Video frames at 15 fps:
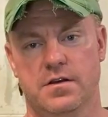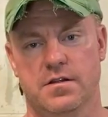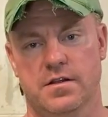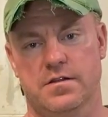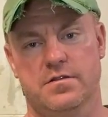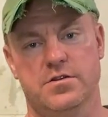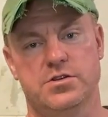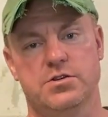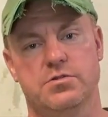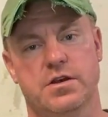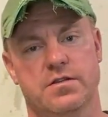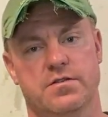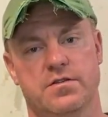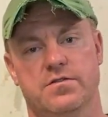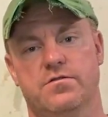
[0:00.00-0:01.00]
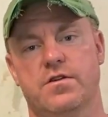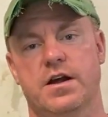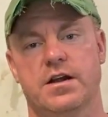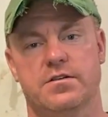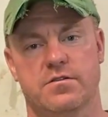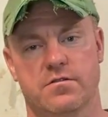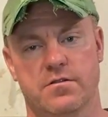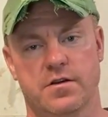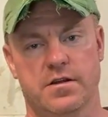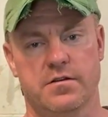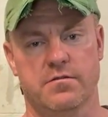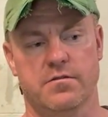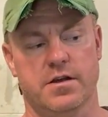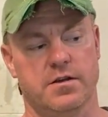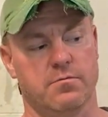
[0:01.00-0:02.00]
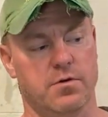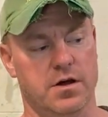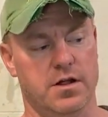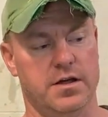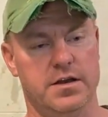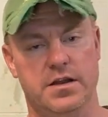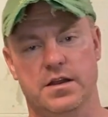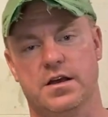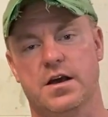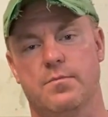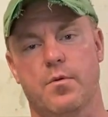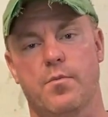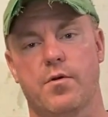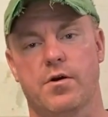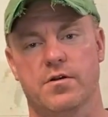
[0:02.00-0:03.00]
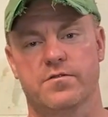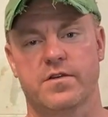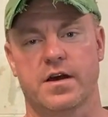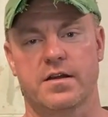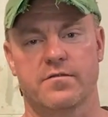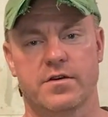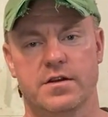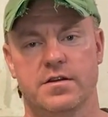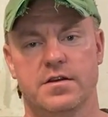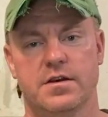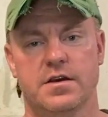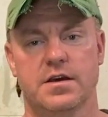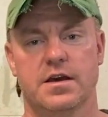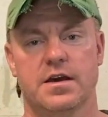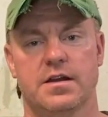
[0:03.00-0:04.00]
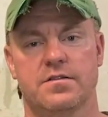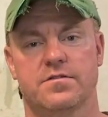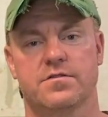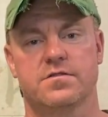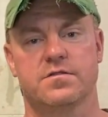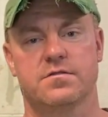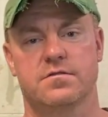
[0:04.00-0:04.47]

Like, did you get this tractor and you're like, well, I need a couple parts out of it, and it's,